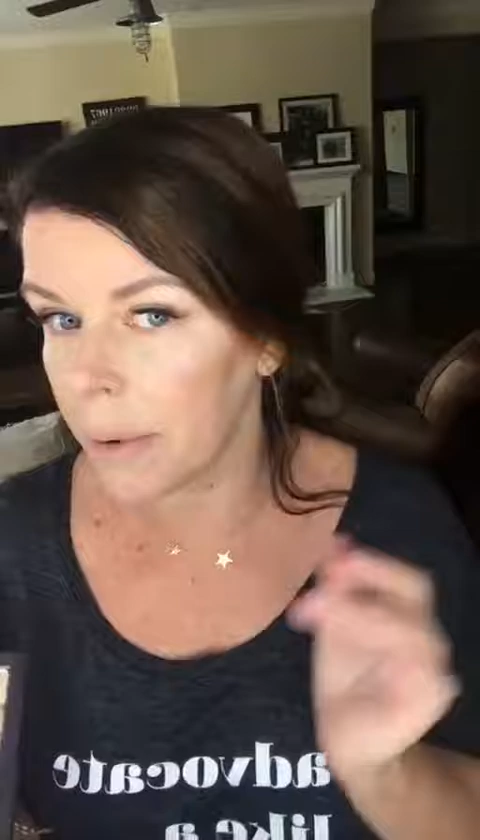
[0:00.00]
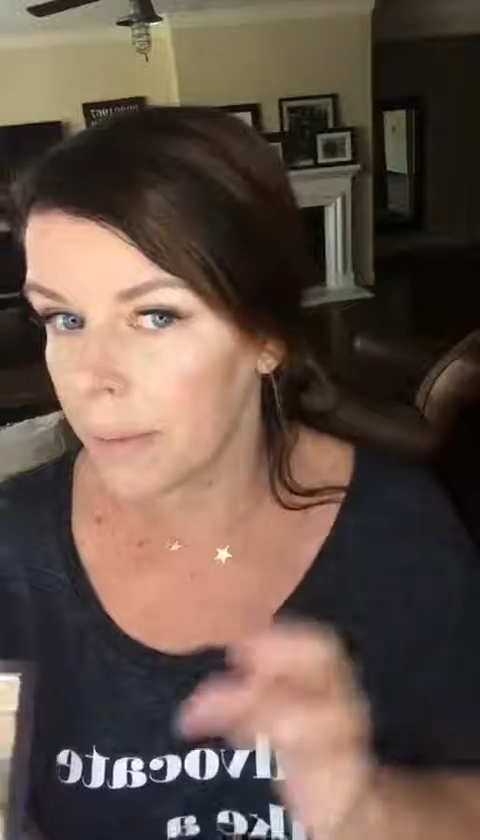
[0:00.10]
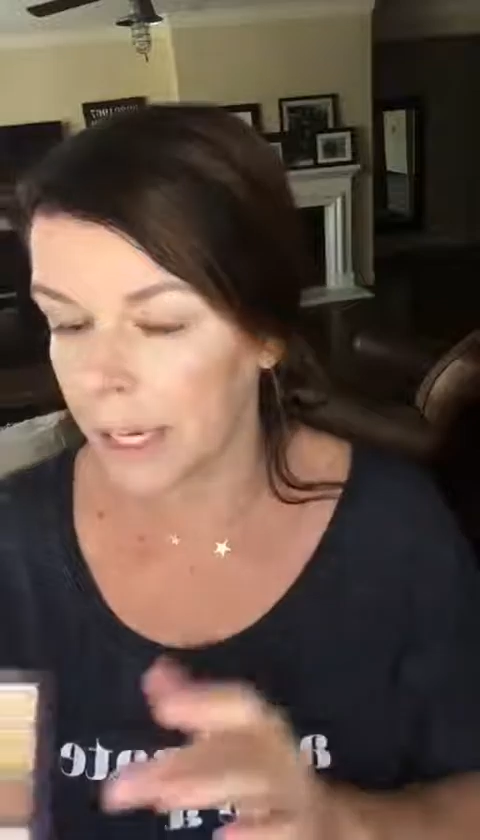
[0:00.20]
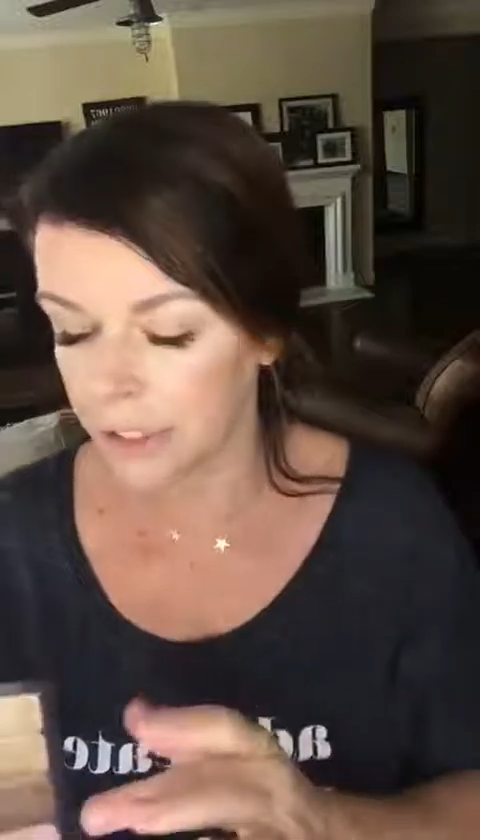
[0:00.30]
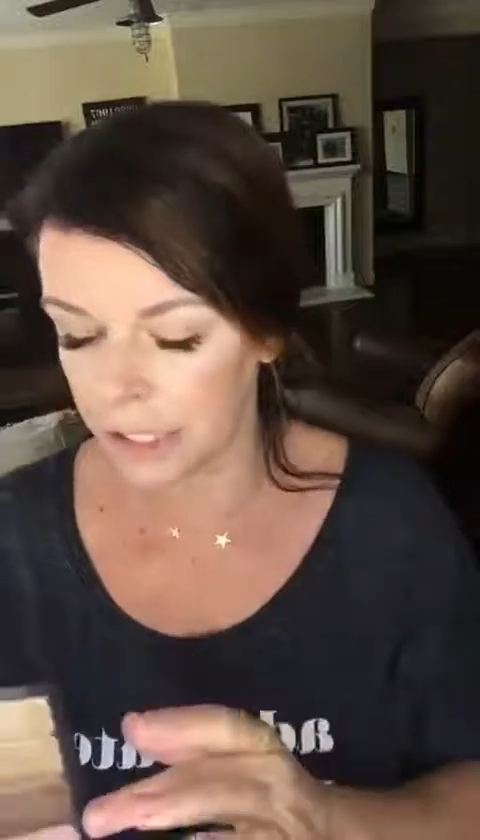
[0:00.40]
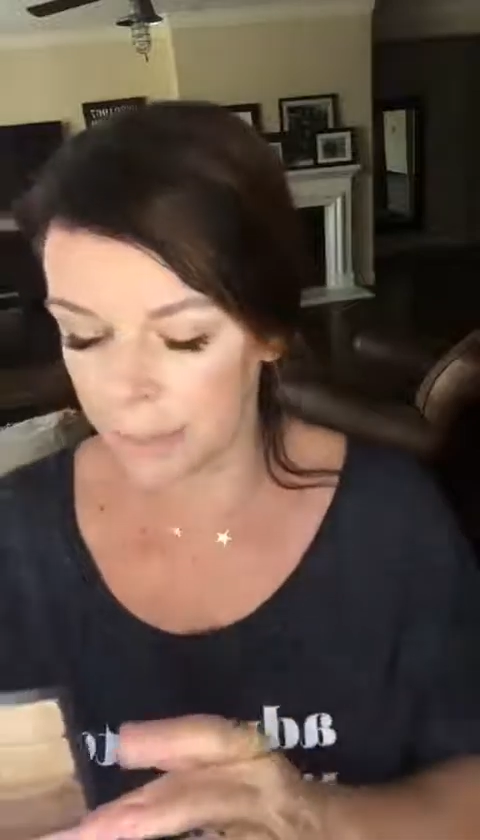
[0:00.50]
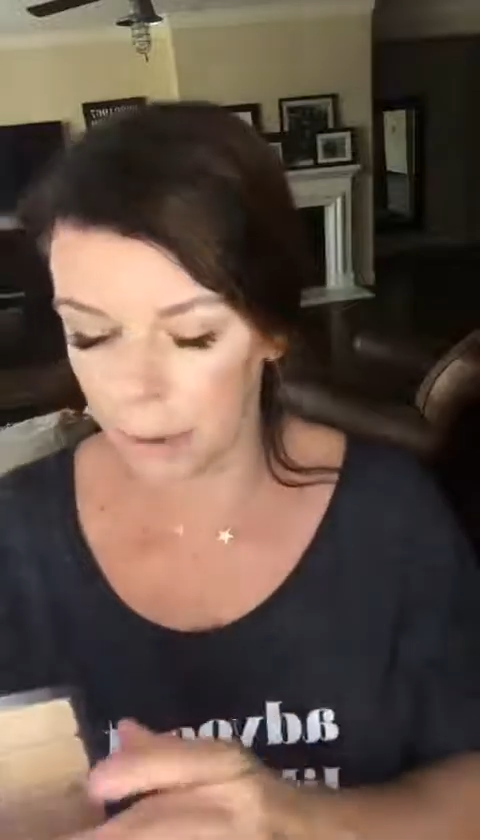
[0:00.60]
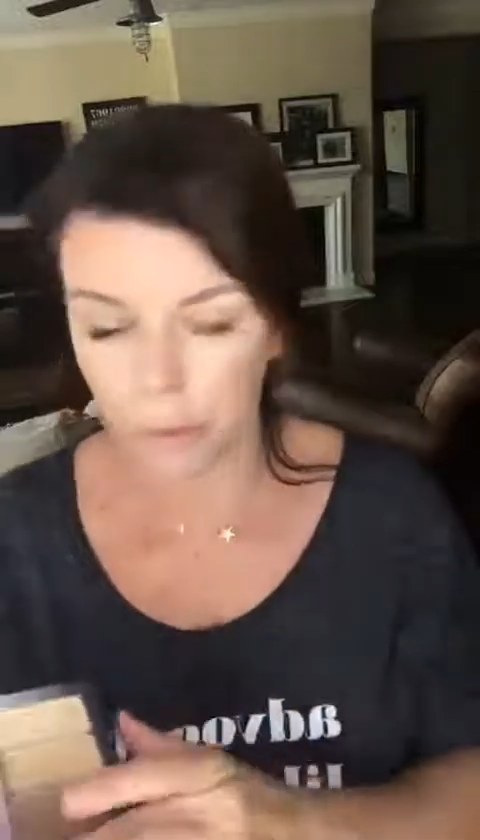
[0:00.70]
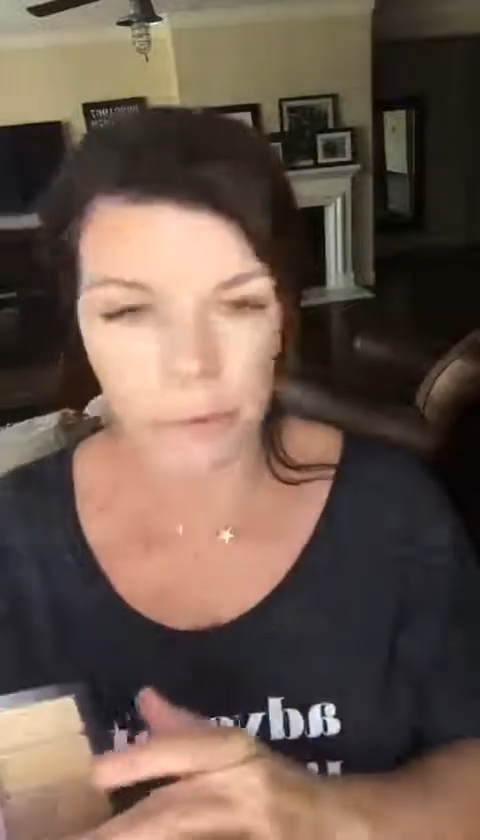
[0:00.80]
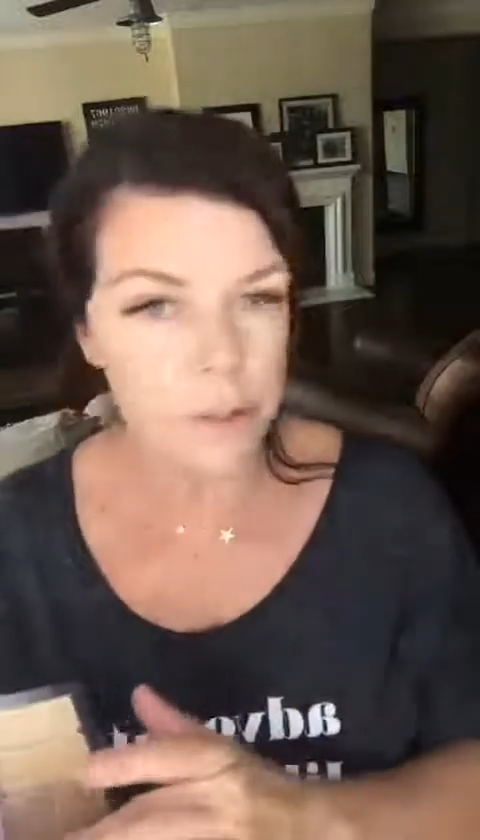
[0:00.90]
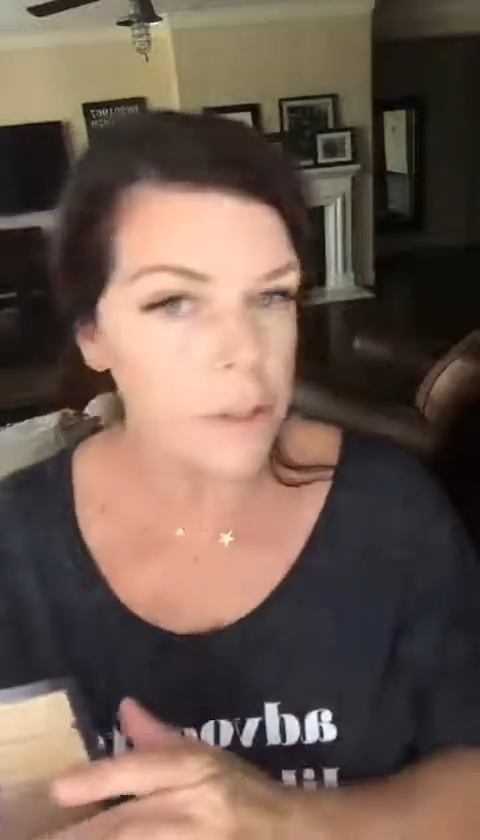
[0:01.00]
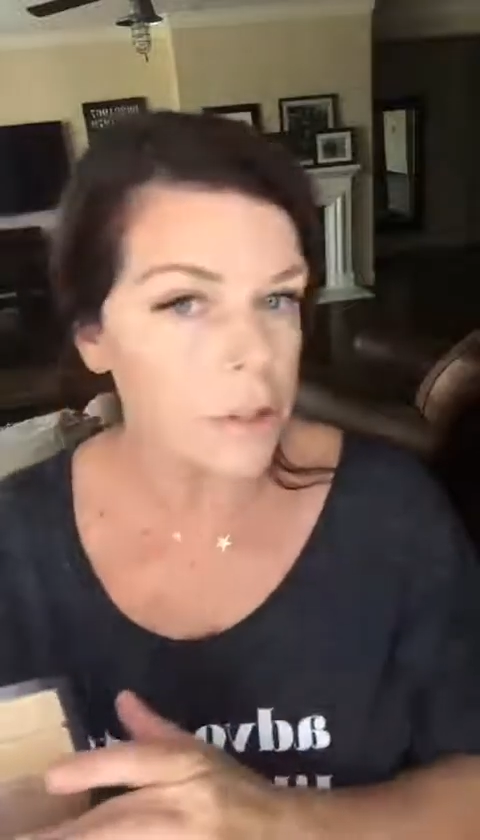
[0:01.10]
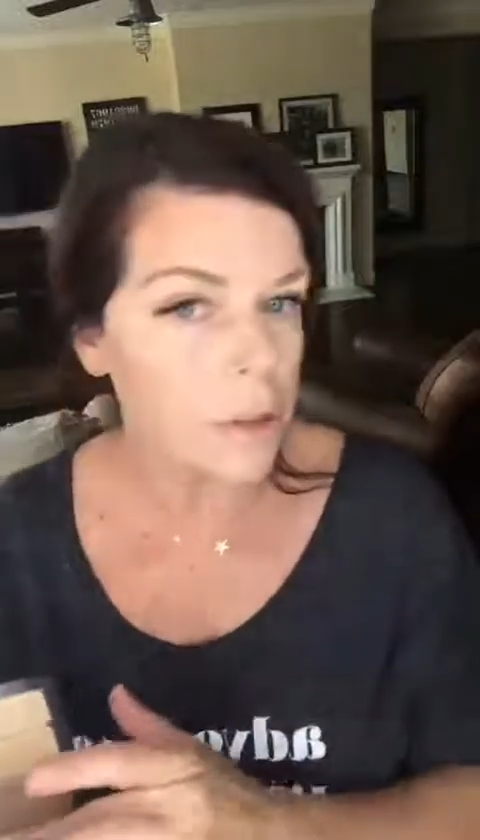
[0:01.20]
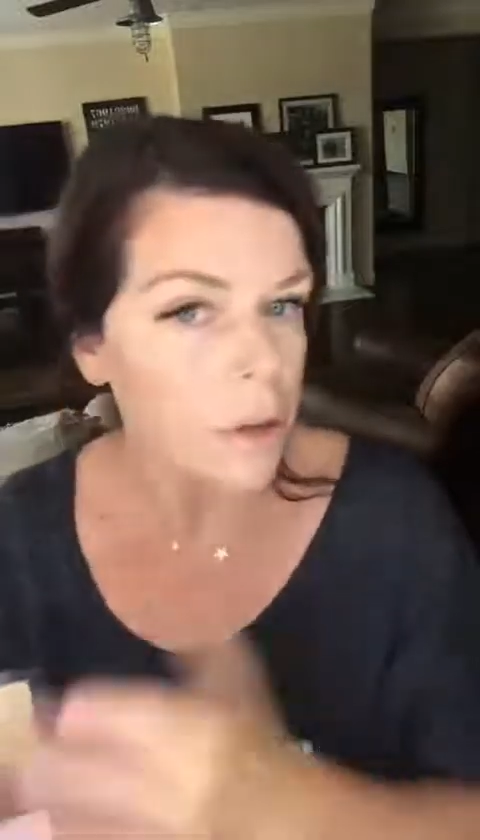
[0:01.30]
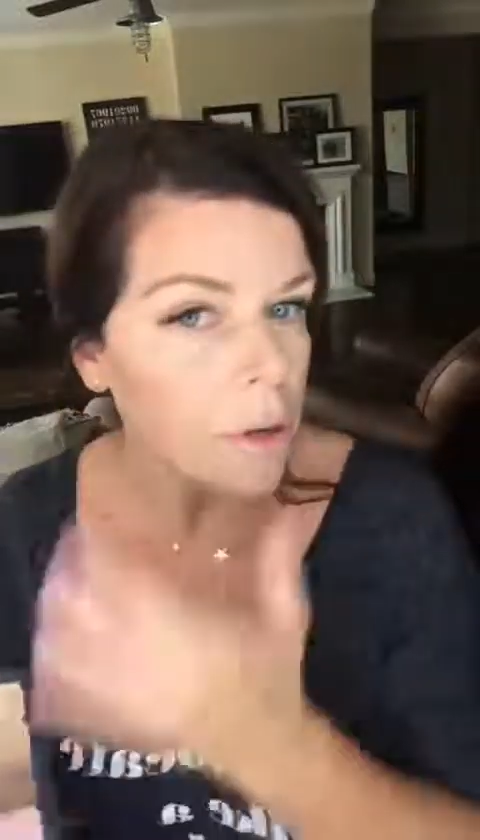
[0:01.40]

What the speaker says: of my cheekbones